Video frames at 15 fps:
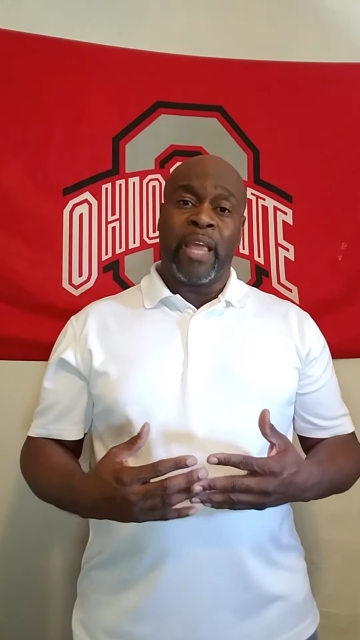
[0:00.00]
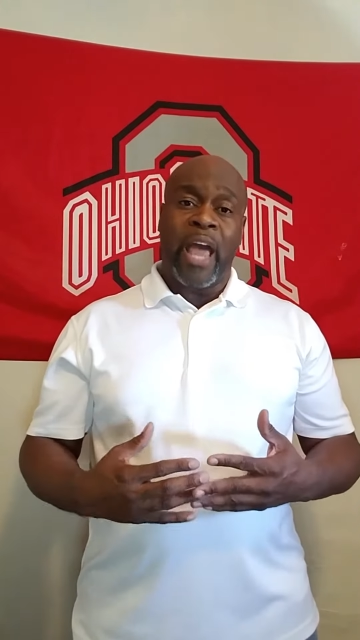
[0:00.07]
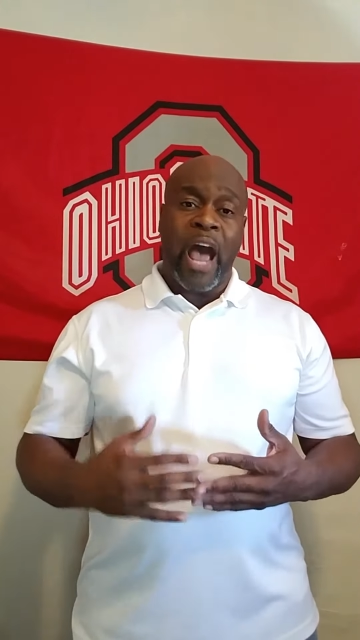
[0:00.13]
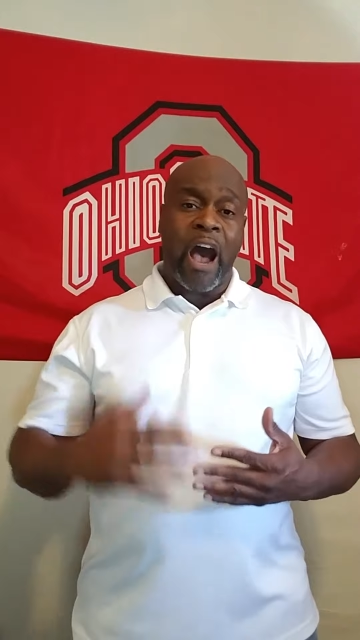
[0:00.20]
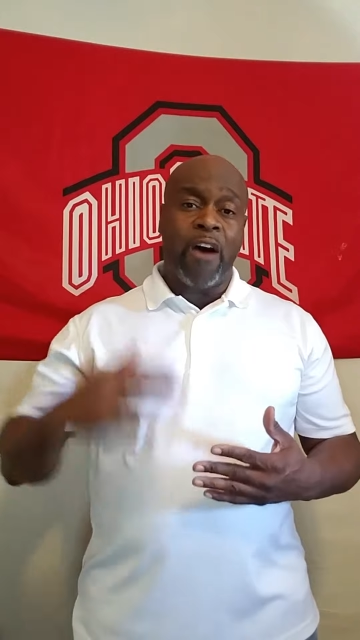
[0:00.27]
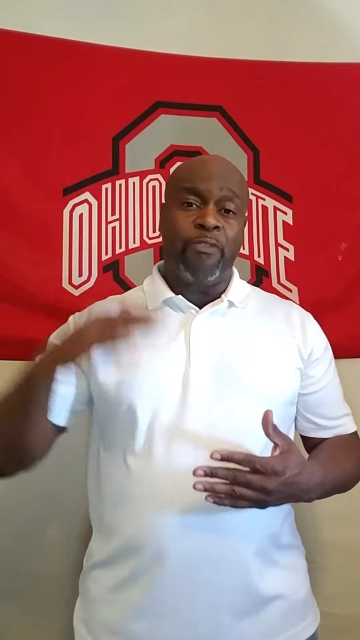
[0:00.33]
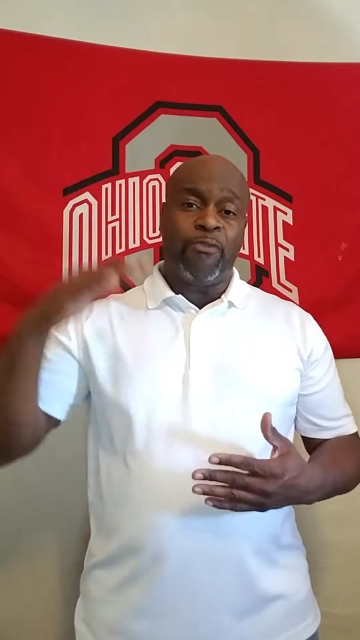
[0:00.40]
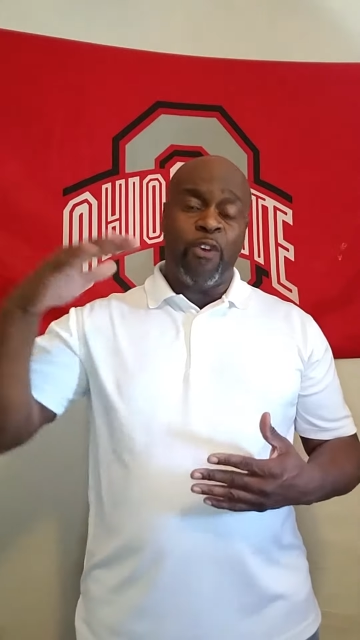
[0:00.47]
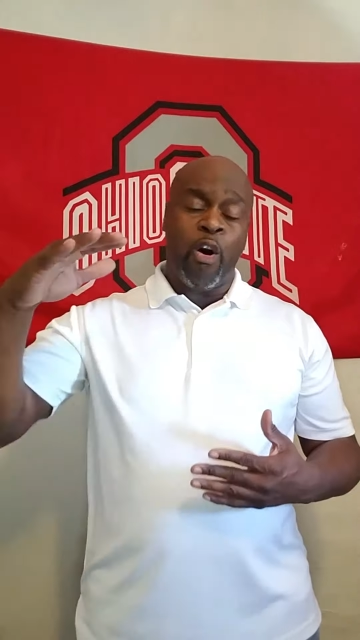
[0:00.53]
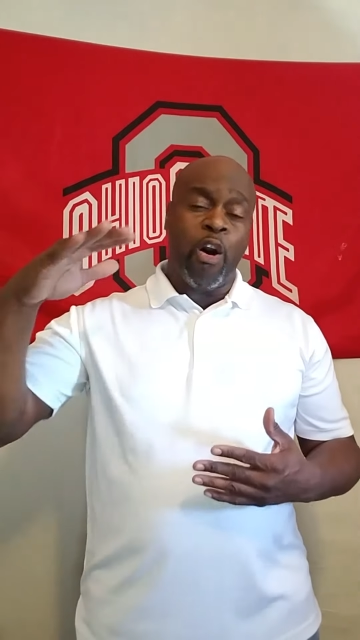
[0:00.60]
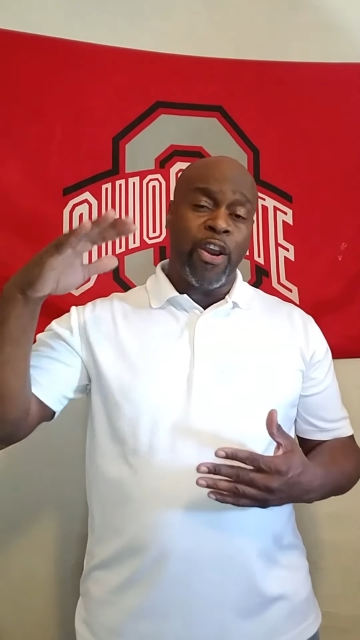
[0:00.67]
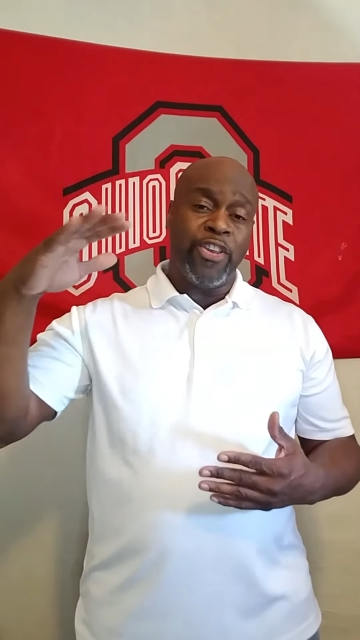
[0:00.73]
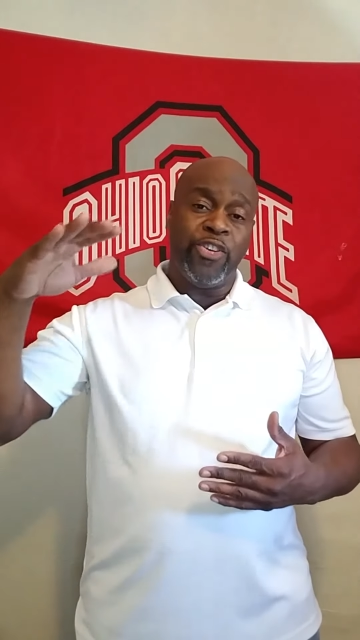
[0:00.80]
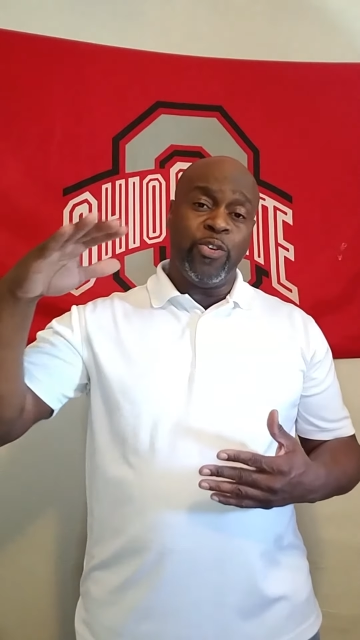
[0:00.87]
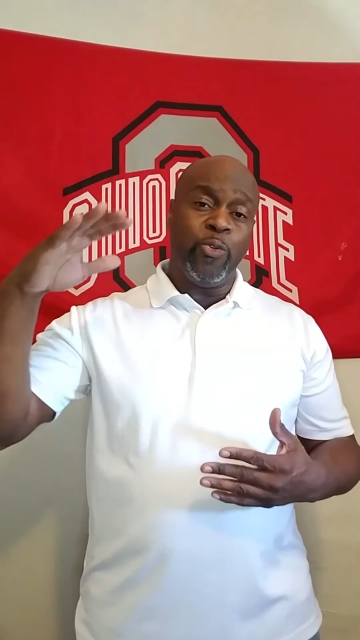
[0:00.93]
how
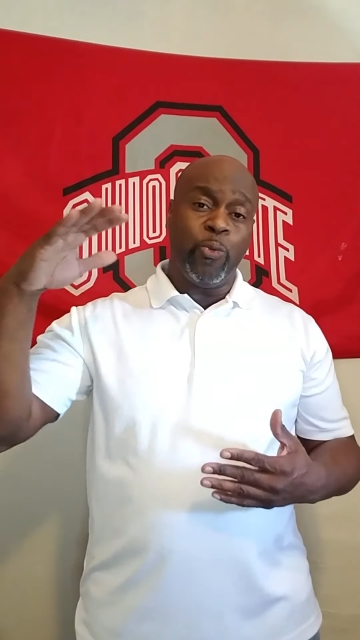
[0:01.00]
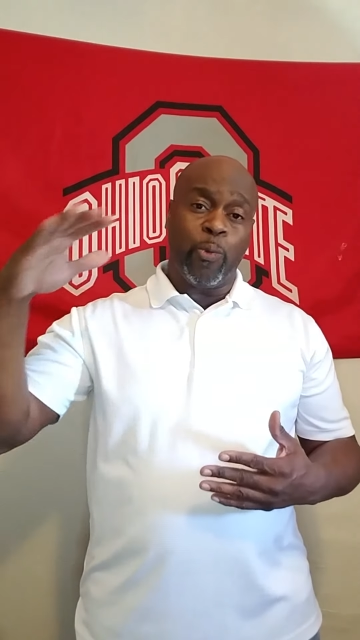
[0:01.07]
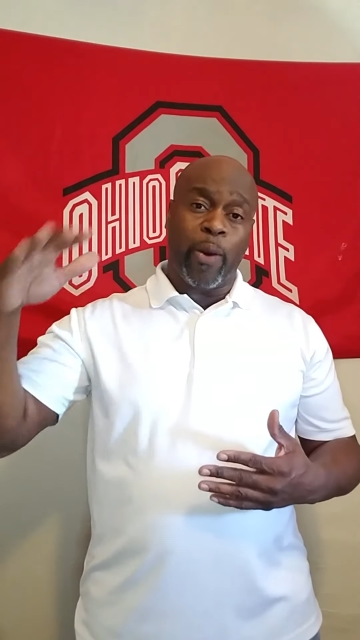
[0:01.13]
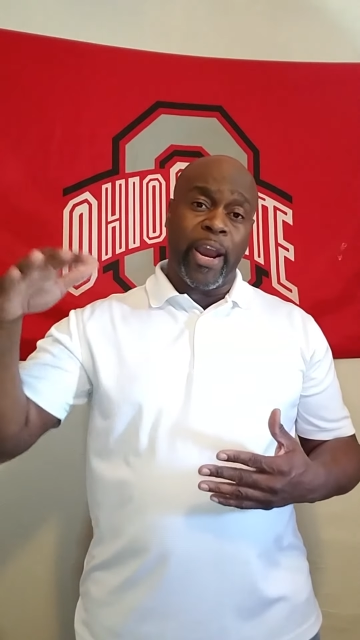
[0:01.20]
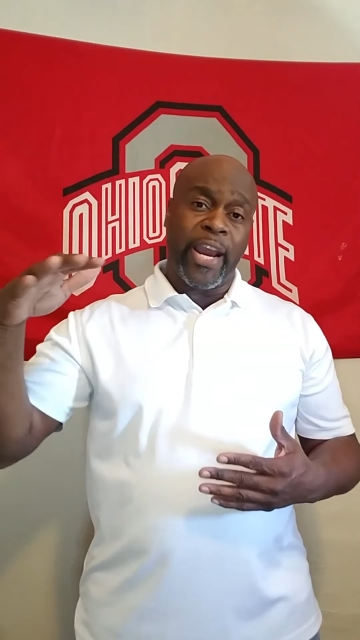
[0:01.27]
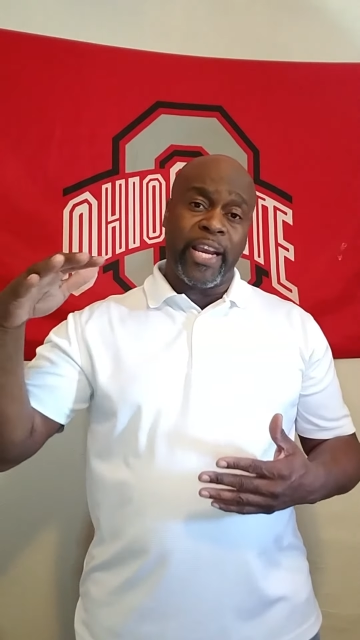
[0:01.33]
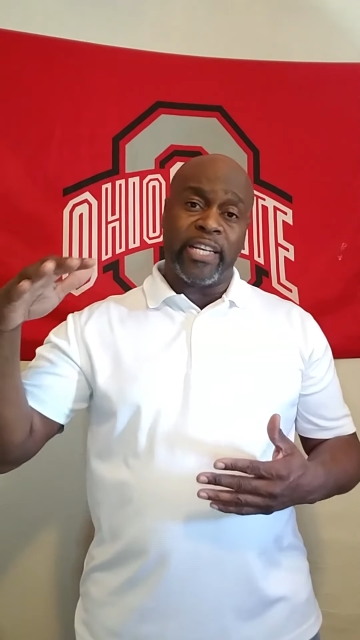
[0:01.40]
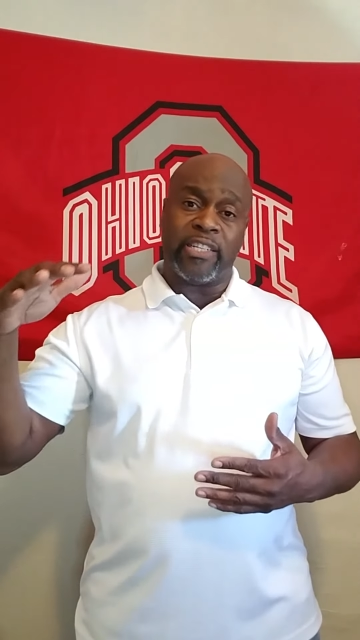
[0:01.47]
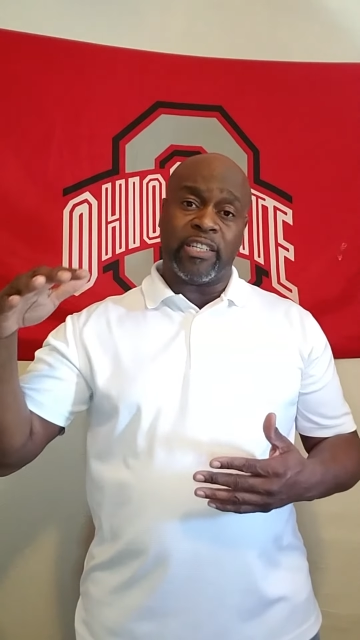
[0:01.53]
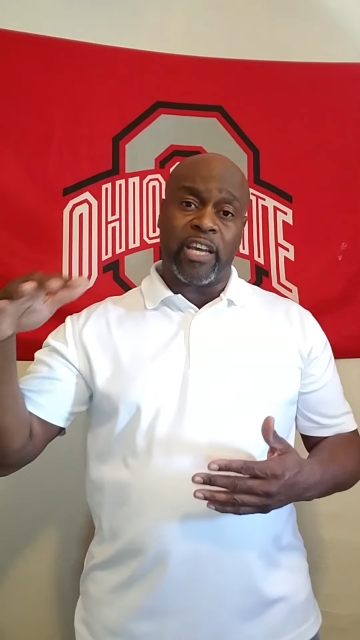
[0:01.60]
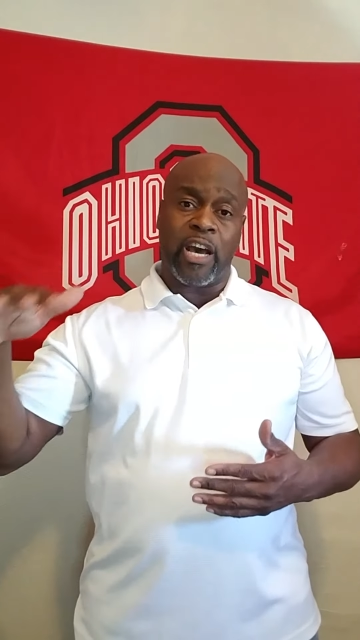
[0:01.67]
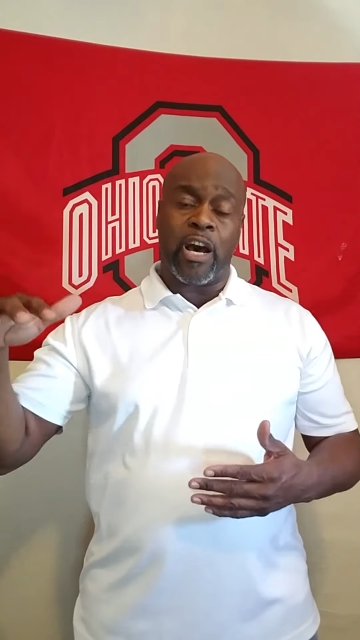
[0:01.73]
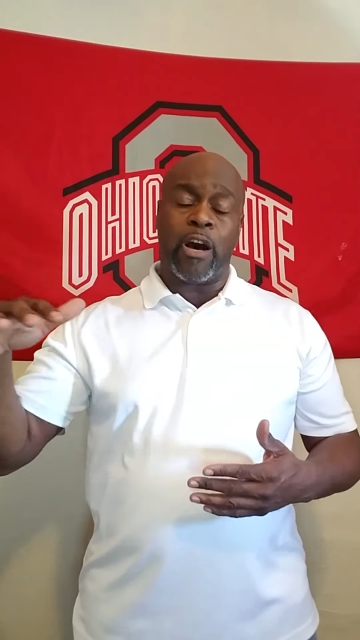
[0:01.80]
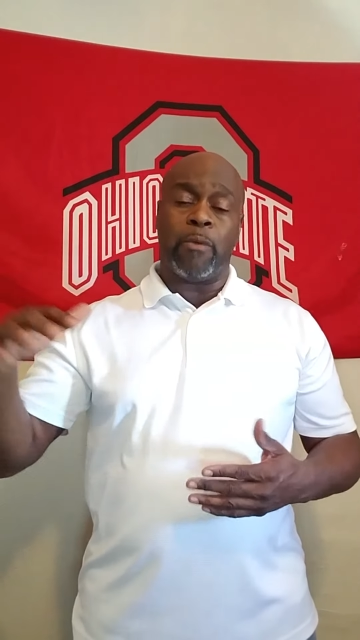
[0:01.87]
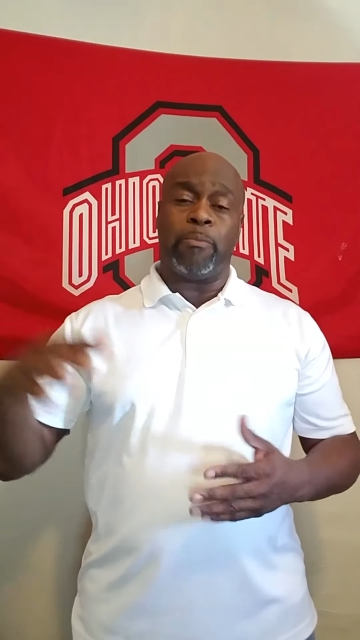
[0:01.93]
far you rate
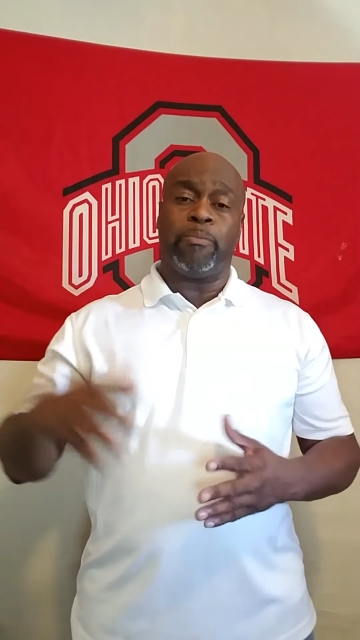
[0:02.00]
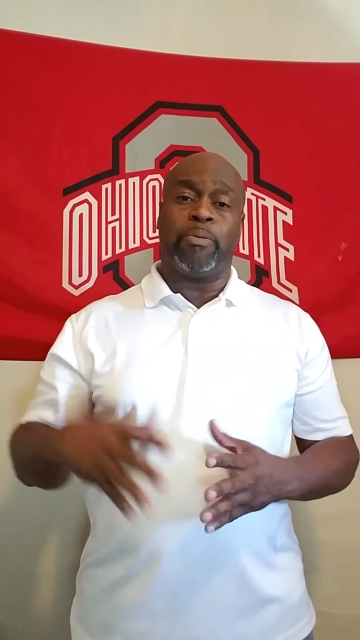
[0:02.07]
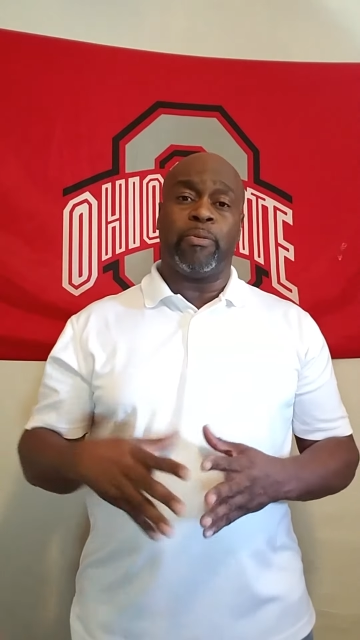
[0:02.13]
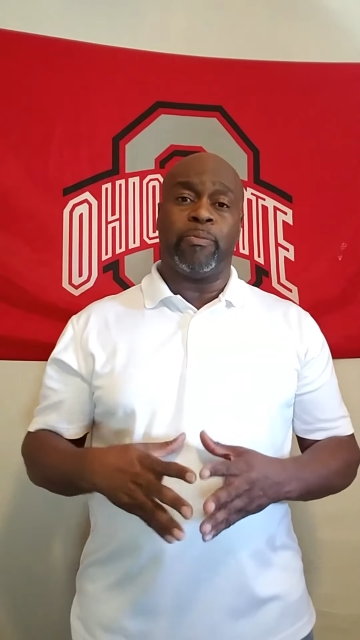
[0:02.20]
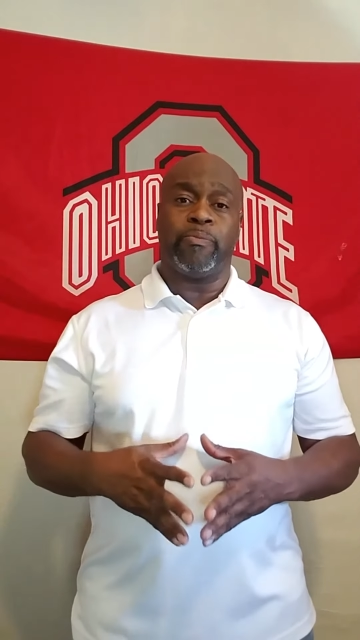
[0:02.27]
up